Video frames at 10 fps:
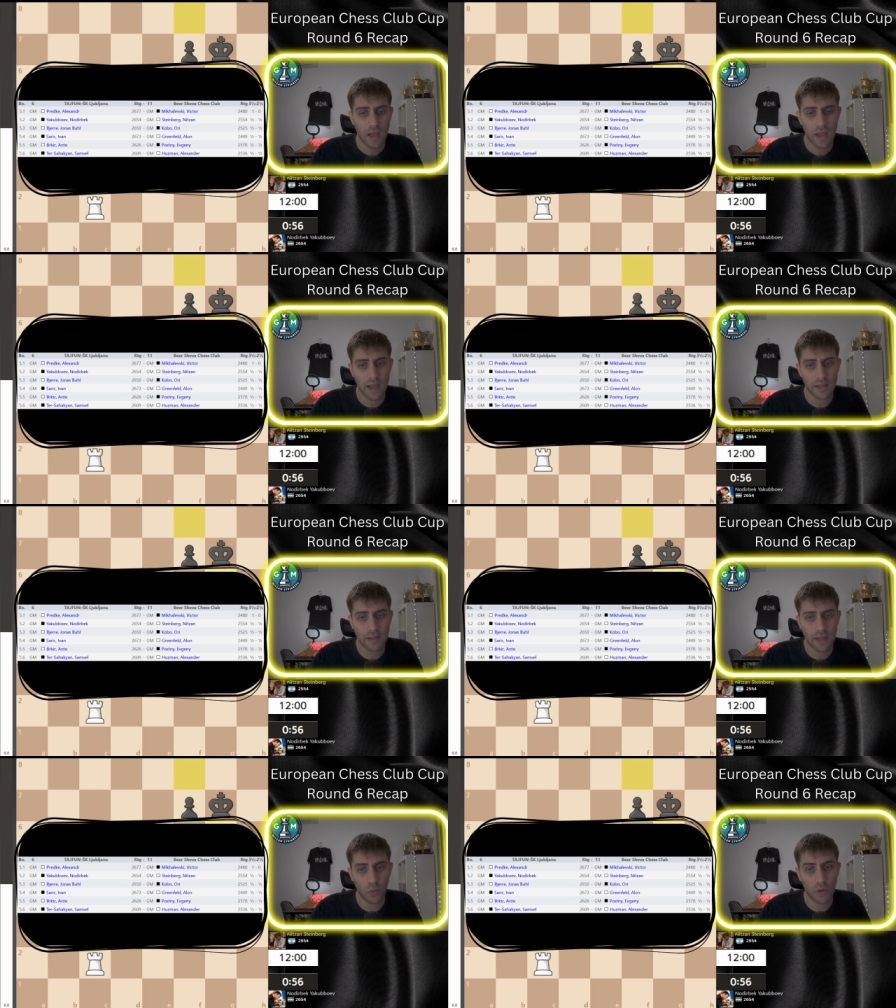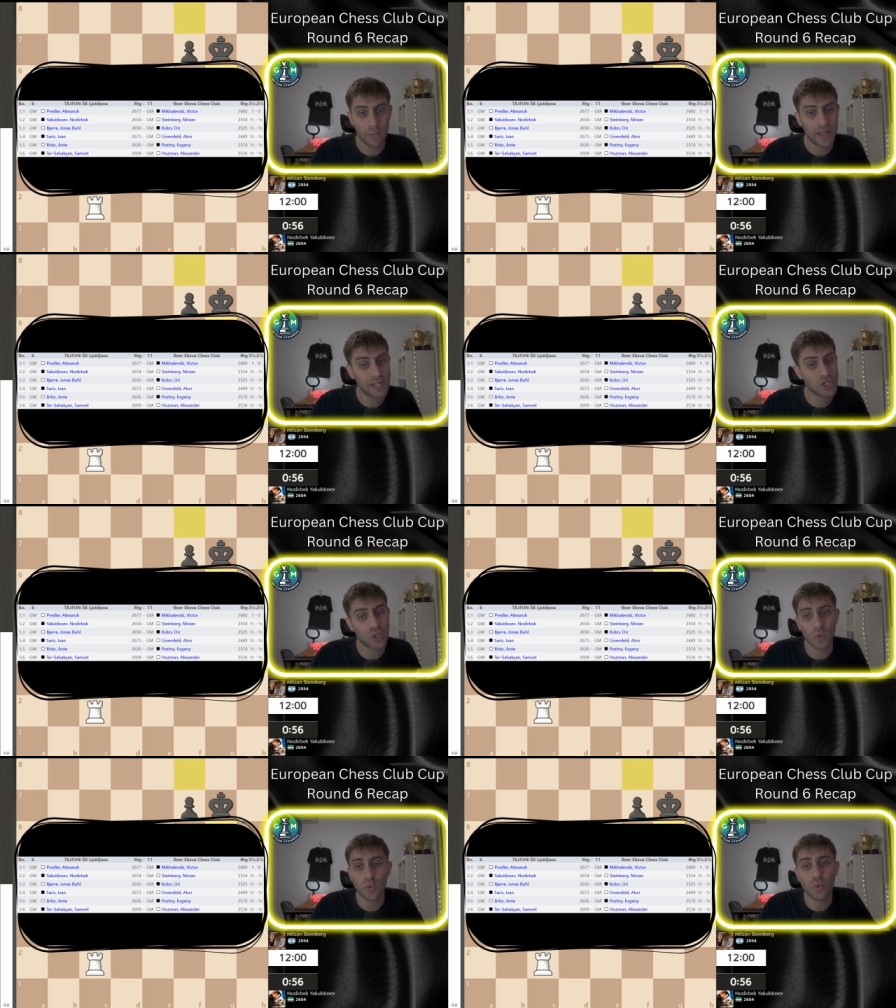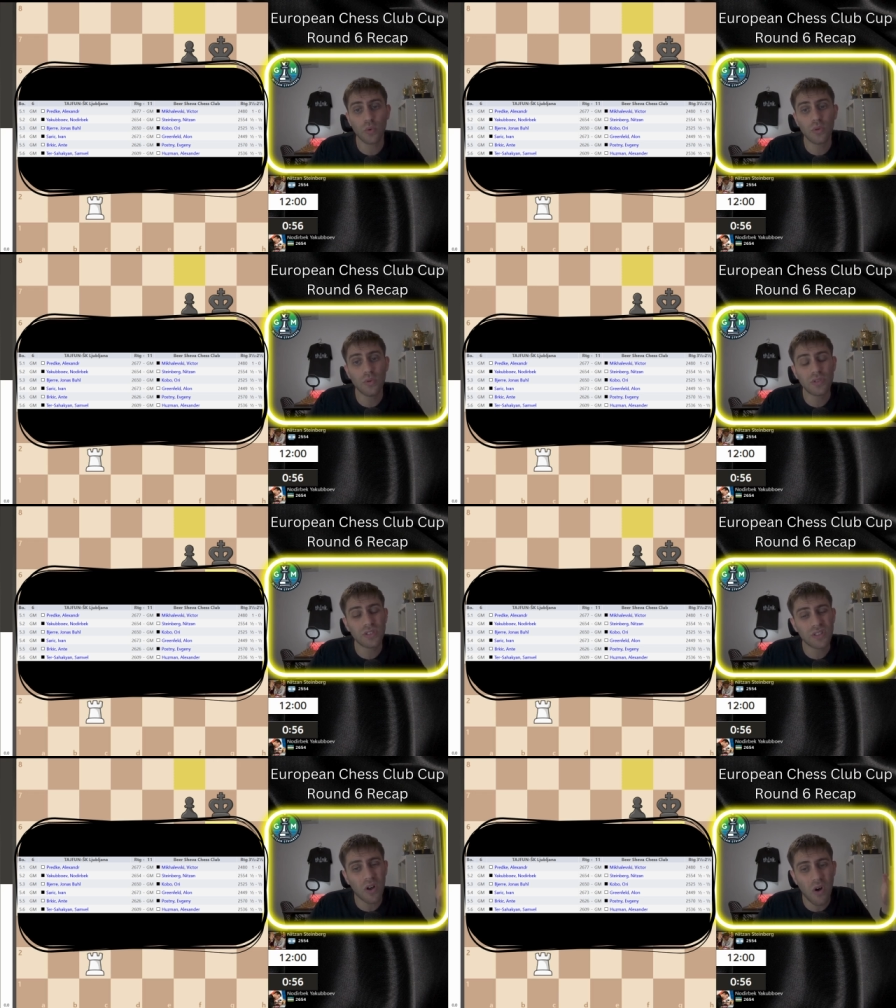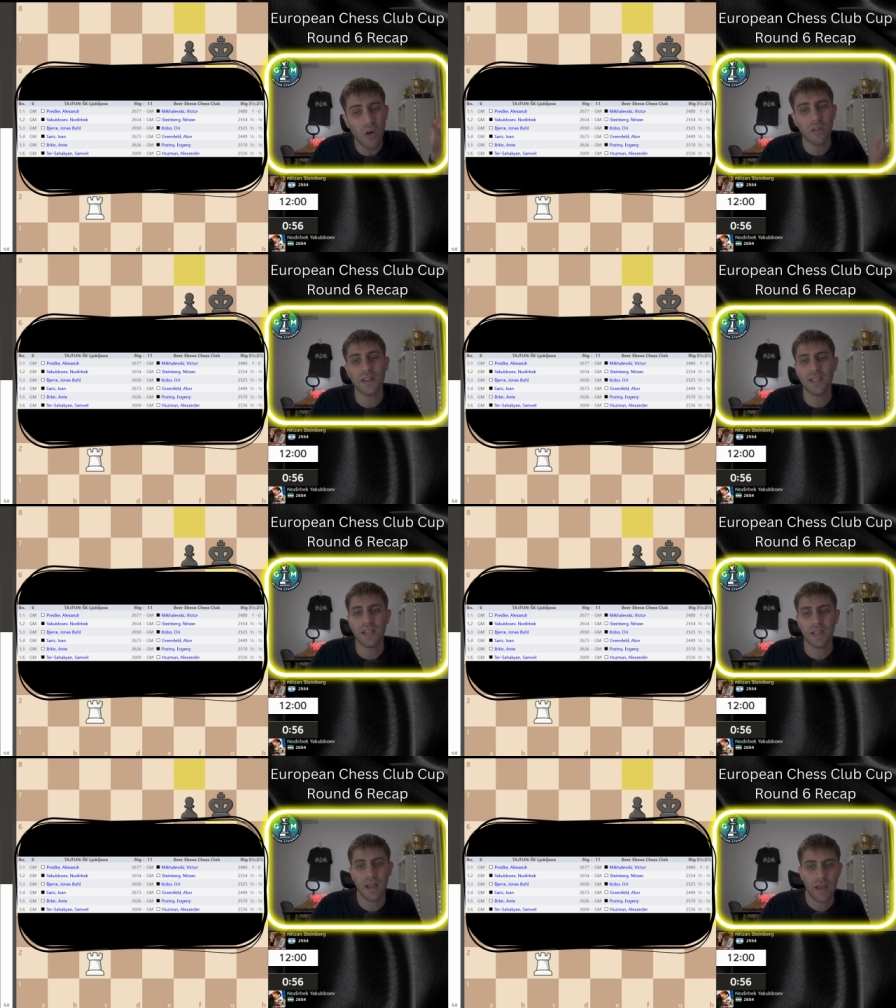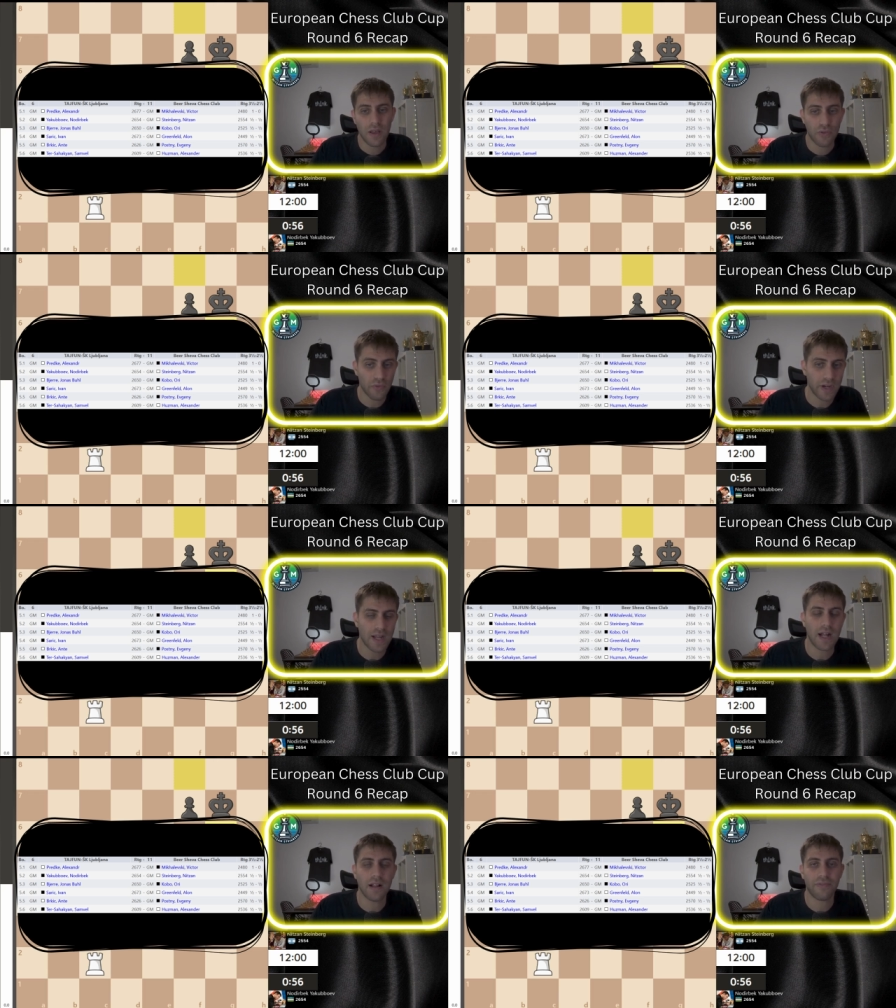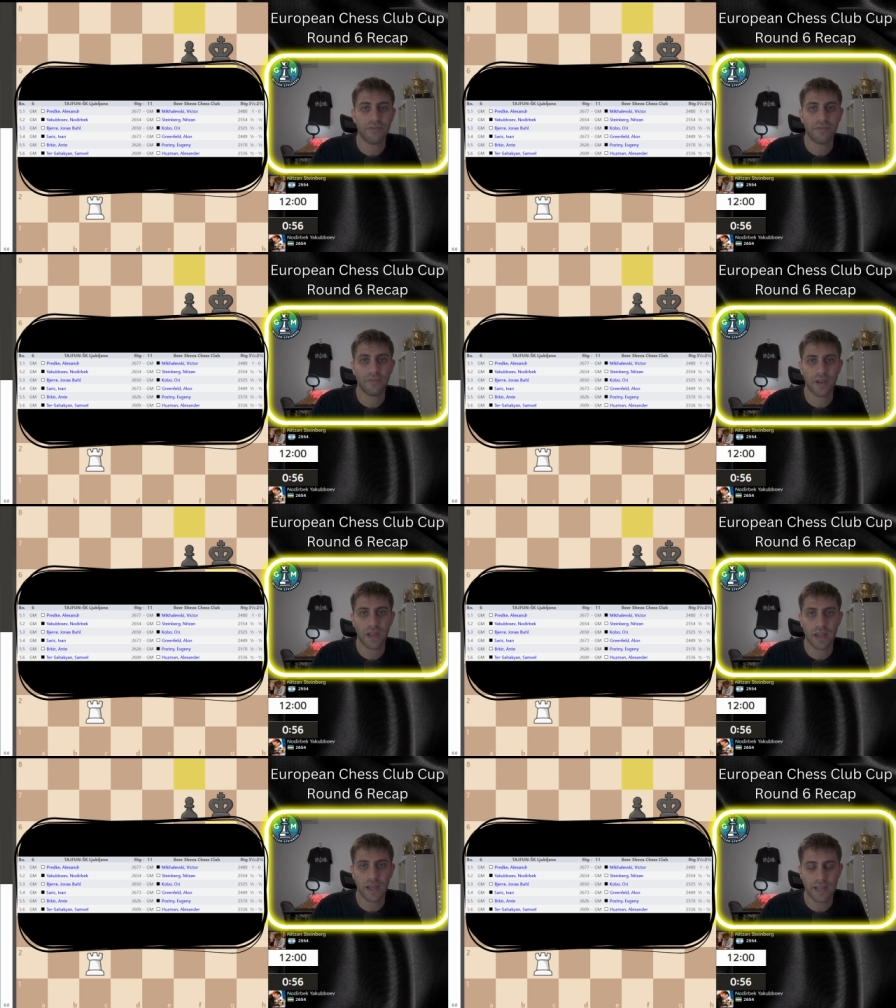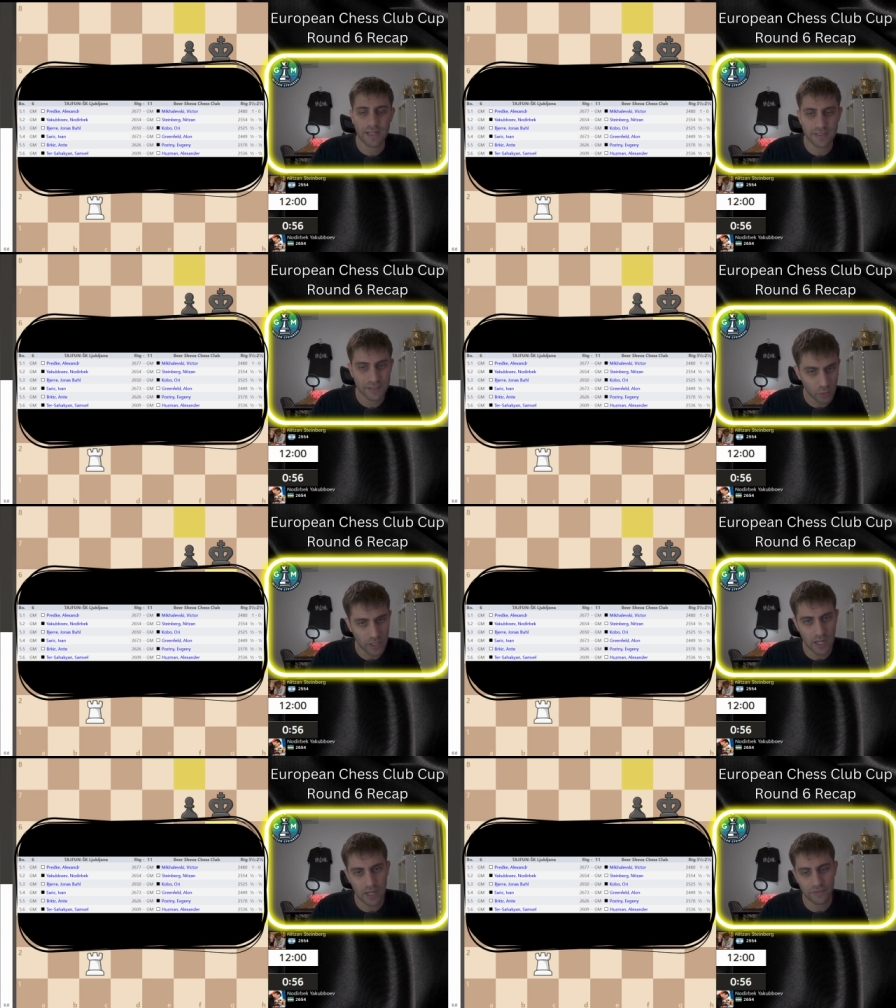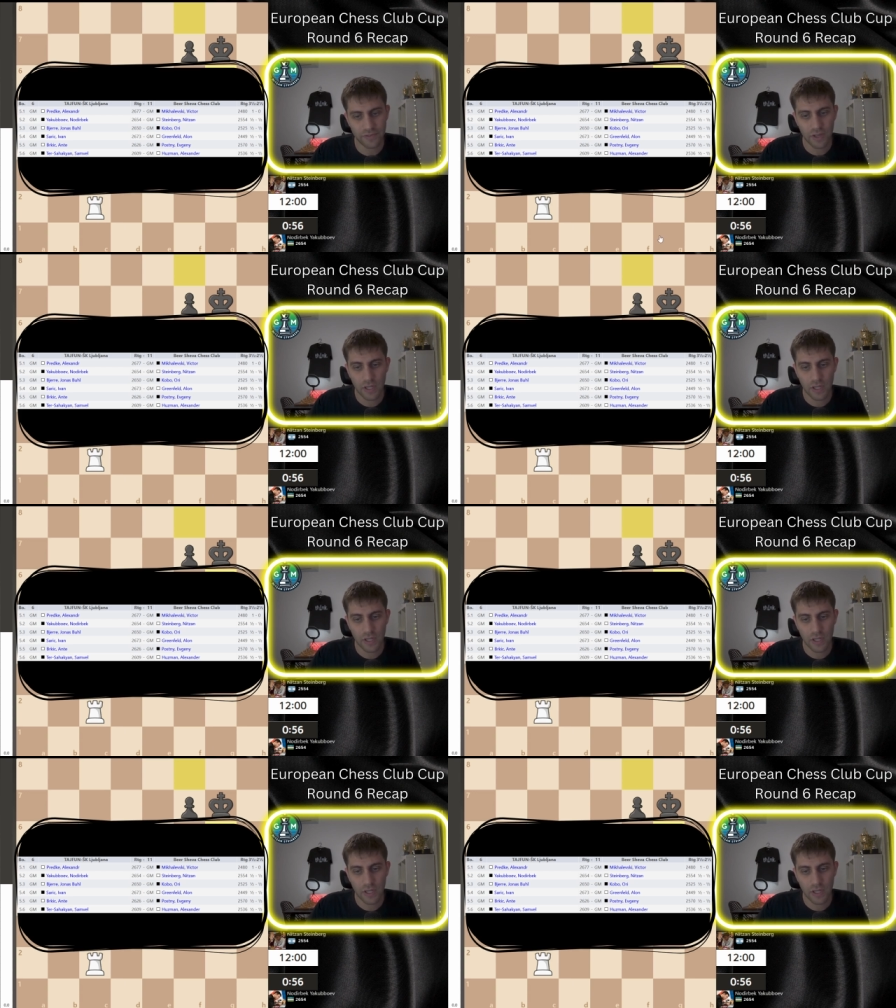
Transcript: and uh, we managed to lose only three and a half uh, against two and a half.